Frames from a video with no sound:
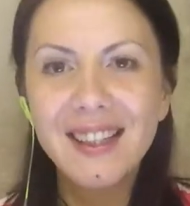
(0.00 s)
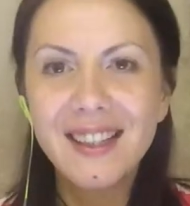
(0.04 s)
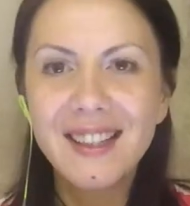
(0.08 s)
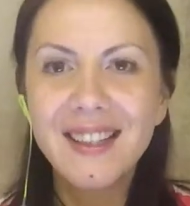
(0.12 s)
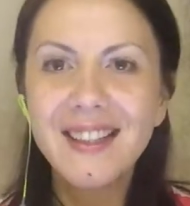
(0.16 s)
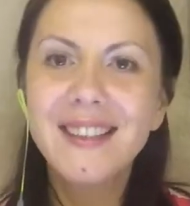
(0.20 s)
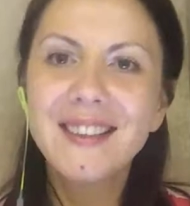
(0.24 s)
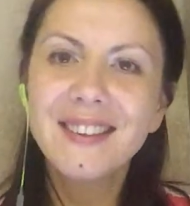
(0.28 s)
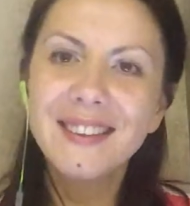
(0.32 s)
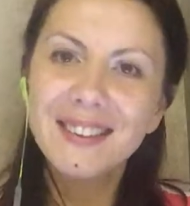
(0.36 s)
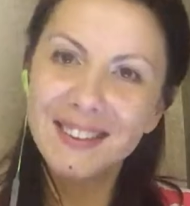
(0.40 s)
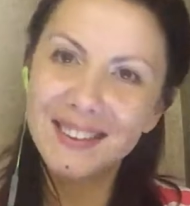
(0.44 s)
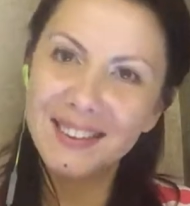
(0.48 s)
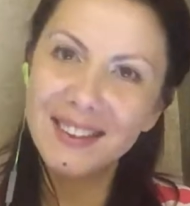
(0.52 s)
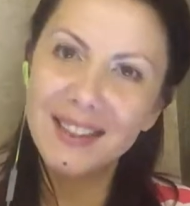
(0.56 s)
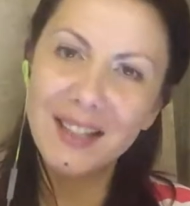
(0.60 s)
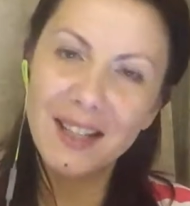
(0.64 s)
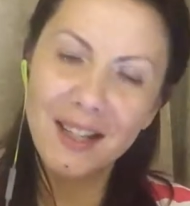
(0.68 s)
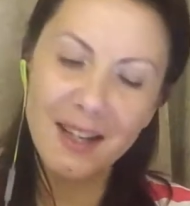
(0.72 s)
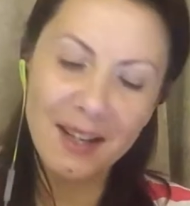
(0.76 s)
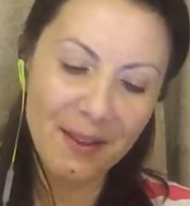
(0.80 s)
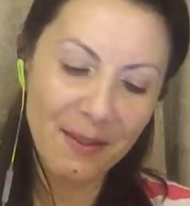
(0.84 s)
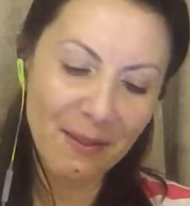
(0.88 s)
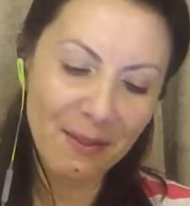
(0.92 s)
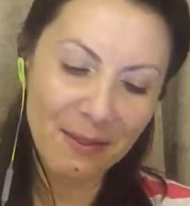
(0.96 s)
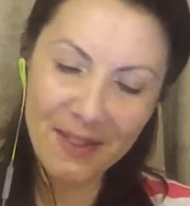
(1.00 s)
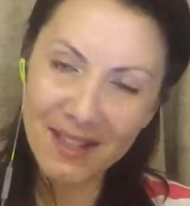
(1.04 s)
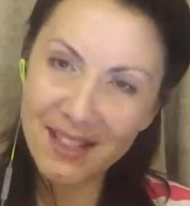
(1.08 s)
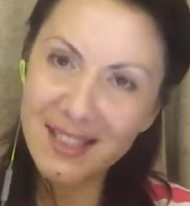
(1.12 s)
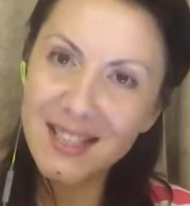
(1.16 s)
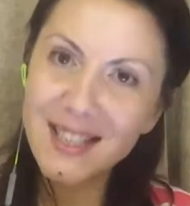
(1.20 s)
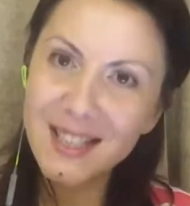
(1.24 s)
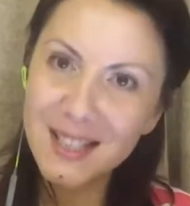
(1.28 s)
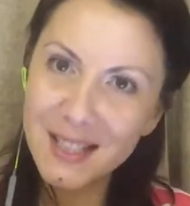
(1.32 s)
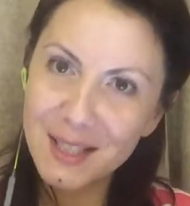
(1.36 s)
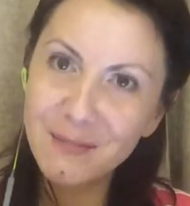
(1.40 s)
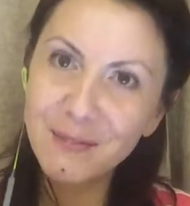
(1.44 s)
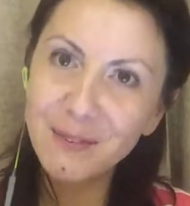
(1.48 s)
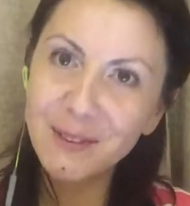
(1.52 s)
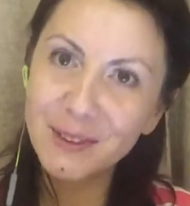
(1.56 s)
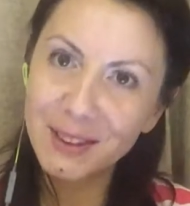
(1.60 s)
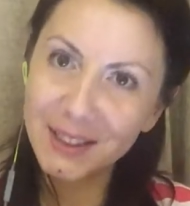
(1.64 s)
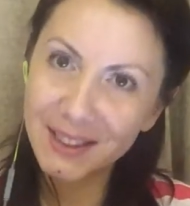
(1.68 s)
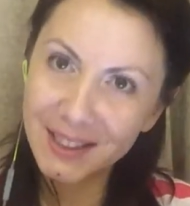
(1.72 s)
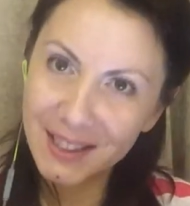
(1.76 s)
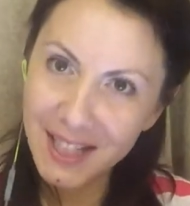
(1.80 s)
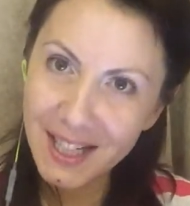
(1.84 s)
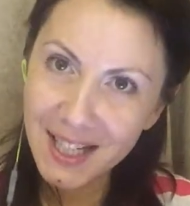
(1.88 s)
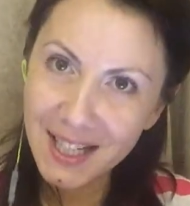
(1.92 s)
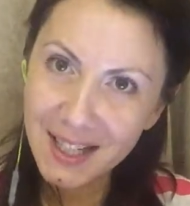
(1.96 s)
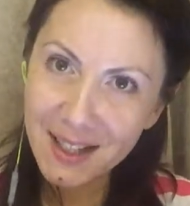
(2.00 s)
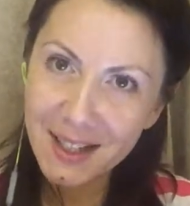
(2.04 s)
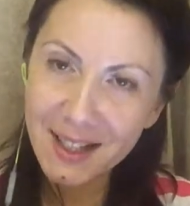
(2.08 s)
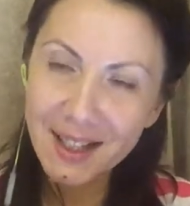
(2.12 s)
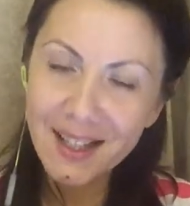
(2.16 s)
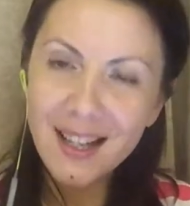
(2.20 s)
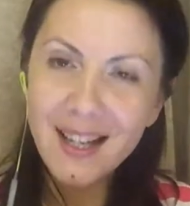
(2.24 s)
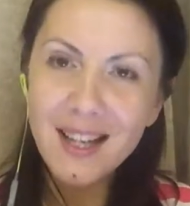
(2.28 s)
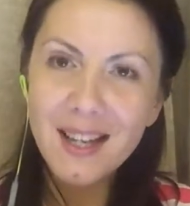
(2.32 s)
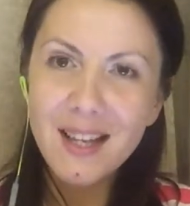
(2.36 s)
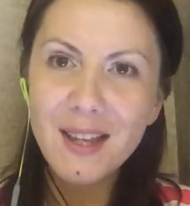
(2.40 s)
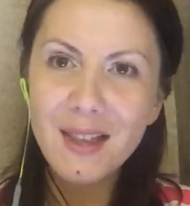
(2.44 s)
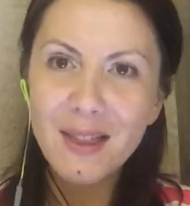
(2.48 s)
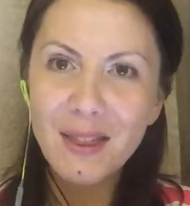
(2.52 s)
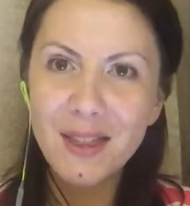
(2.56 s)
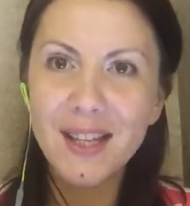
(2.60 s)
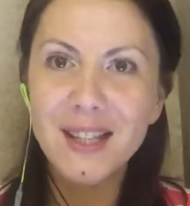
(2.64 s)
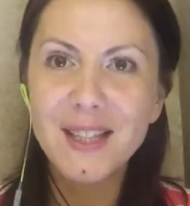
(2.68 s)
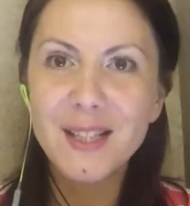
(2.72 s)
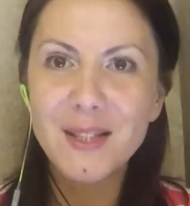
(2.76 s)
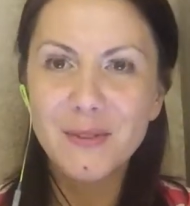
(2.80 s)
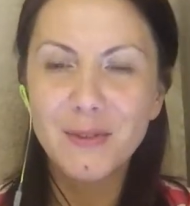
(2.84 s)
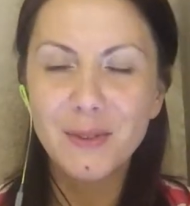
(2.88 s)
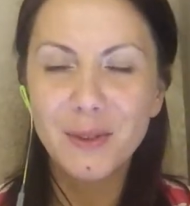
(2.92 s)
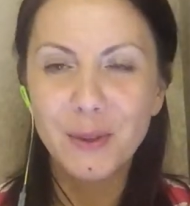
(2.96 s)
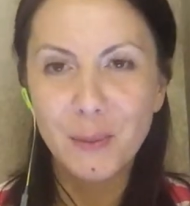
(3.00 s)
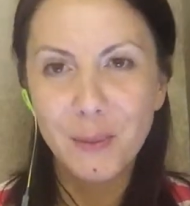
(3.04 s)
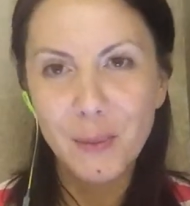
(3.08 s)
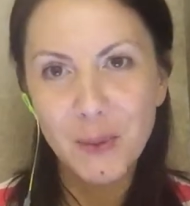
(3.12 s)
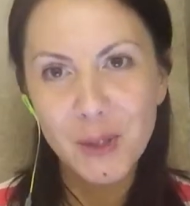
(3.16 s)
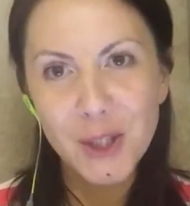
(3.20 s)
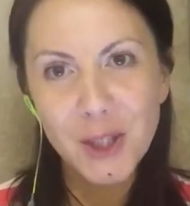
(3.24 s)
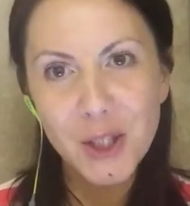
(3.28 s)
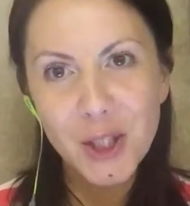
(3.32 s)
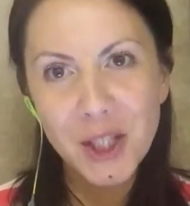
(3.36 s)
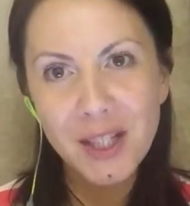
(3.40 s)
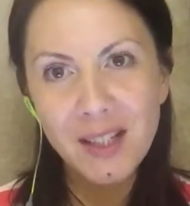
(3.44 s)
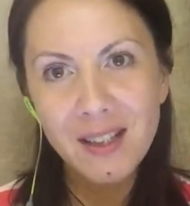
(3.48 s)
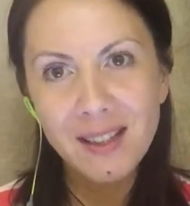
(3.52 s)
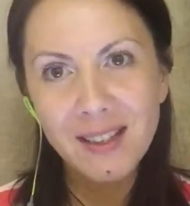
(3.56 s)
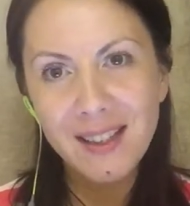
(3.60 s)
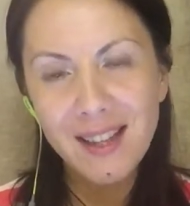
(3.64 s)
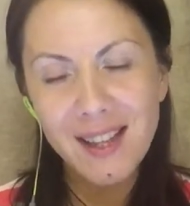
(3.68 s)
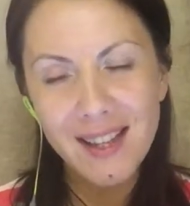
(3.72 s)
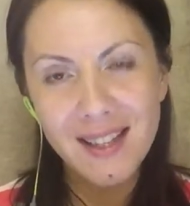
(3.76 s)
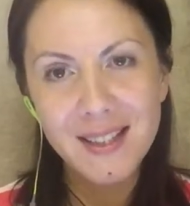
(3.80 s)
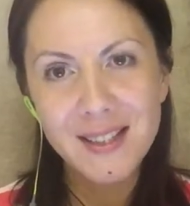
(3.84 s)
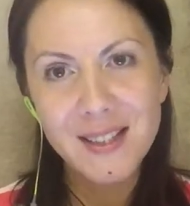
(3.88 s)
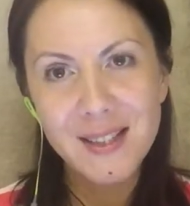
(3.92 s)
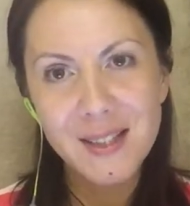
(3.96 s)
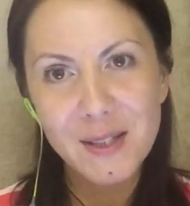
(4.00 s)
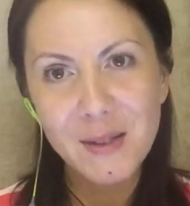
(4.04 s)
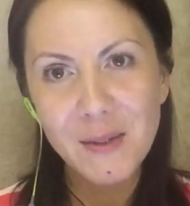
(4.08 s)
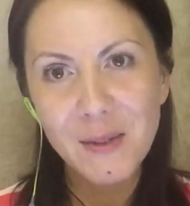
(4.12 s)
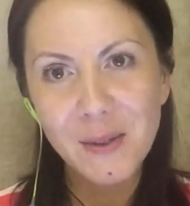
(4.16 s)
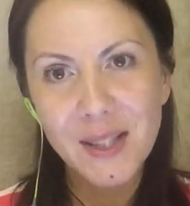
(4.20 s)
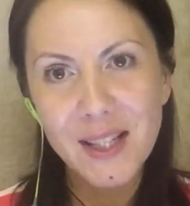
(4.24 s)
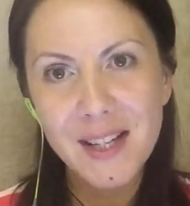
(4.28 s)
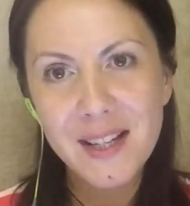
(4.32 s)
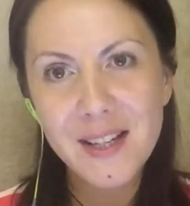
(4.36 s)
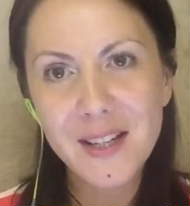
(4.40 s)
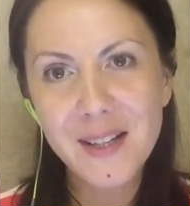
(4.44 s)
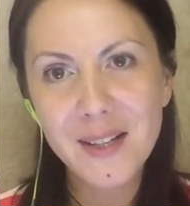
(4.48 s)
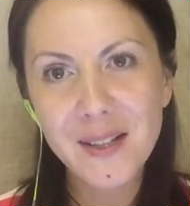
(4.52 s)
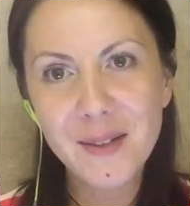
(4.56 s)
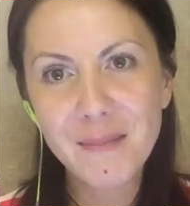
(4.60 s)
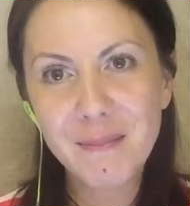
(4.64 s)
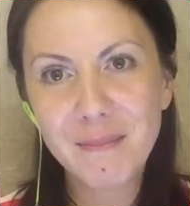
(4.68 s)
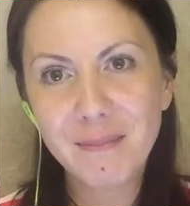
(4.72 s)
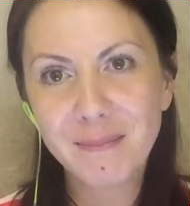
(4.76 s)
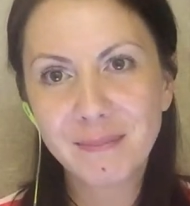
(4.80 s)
and uh, this is it for today. Thanks for watching and see you later.